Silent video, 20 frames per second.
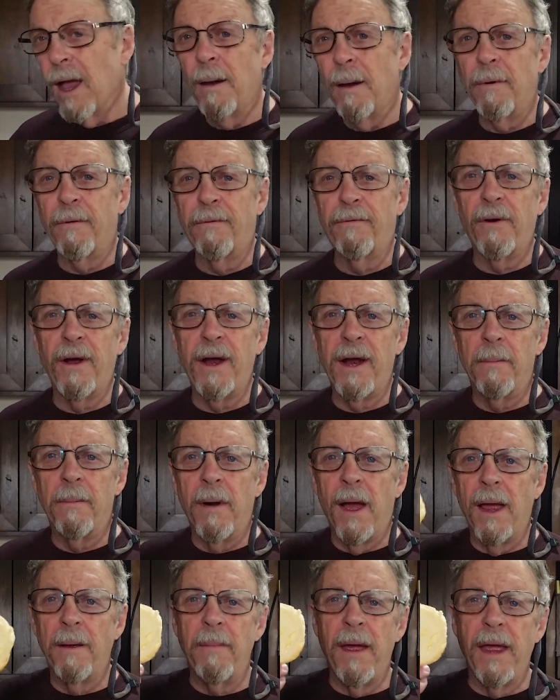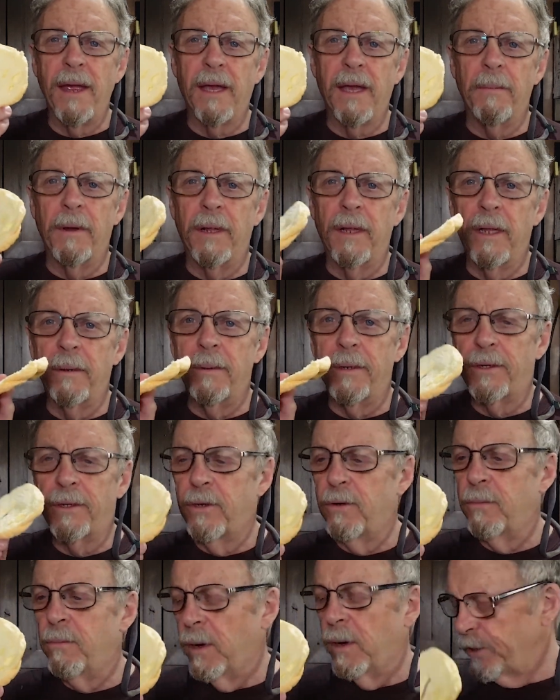I'm afraid it might make them a little bit
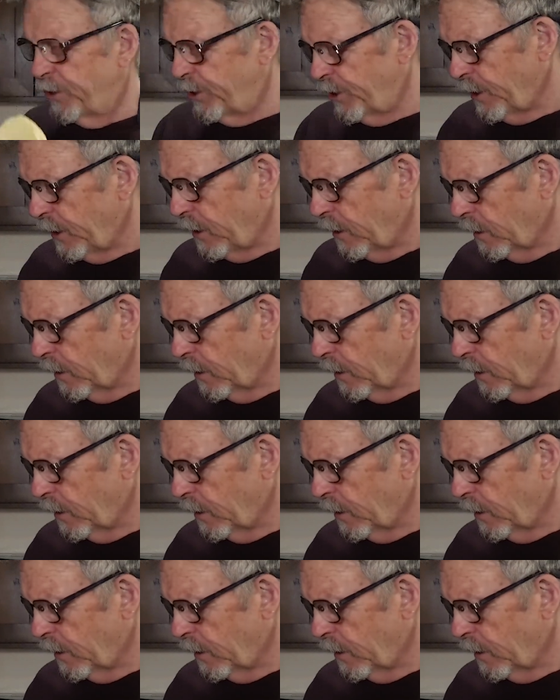too mushy.